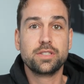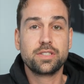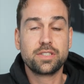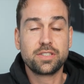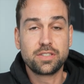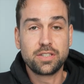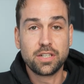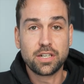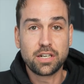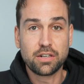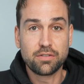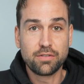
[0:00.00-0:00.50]

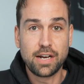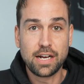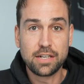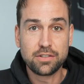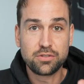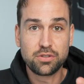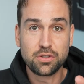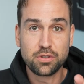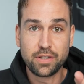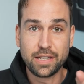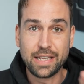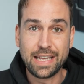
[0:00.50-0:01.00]
stick
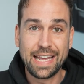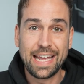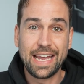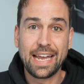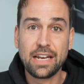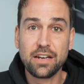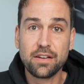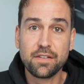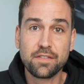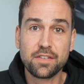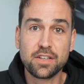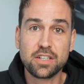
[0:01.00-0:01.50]
around till the
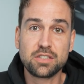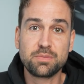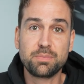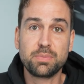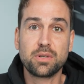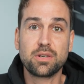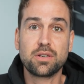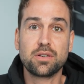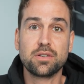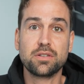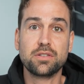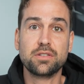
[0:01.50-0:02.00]
end of this,
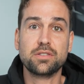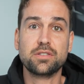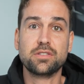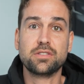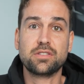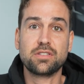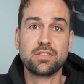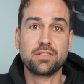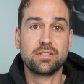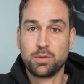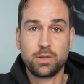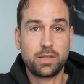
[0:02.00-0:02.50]

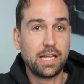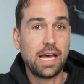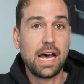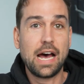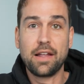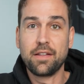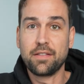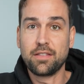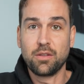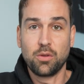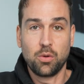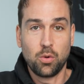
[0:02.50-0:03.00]
because
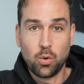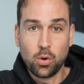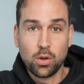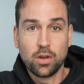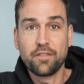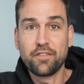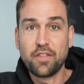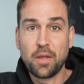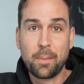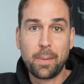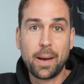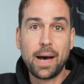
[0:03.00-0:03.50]
without all
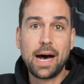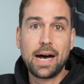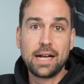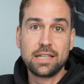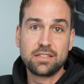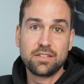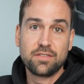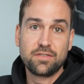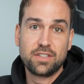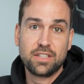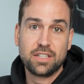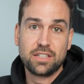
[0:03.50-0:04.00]
of the
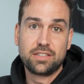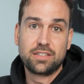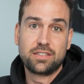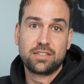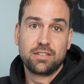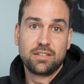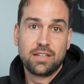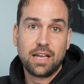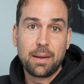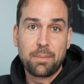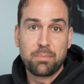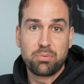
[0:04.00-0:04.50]
parts of
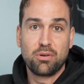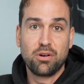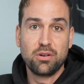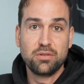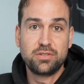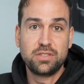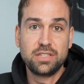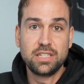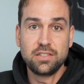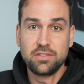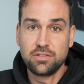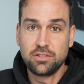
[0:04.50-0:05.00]
this
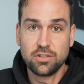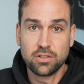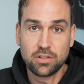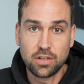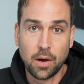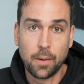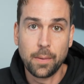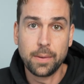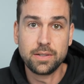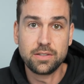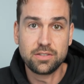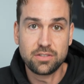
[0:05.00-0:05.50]
process, you're
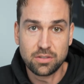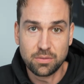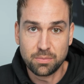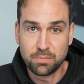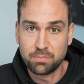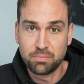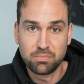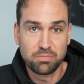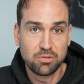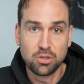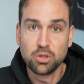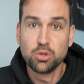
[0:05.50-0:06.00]
going to
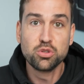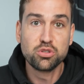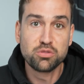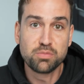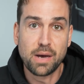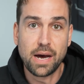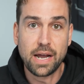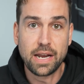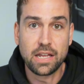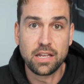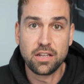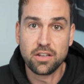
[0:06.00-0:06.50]
lose
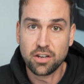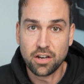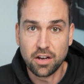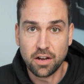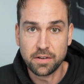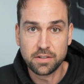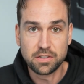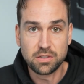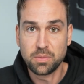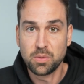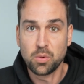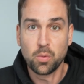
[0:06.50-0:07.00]
money, you're
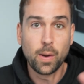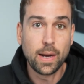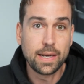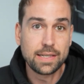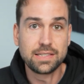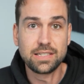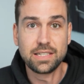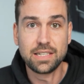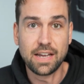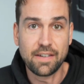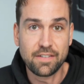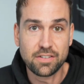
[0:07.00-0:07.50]
going to be
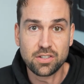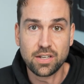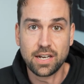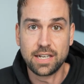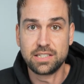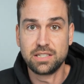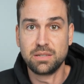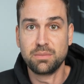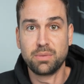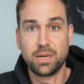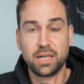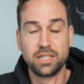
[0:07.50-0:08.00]
wasting
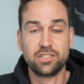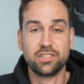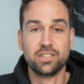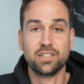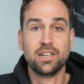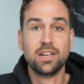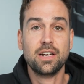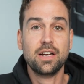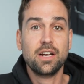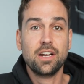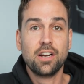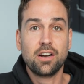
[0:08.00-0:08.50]
advertising
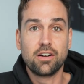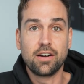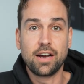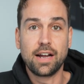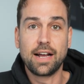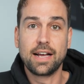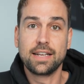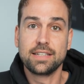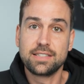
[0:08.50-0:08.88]
budget, right?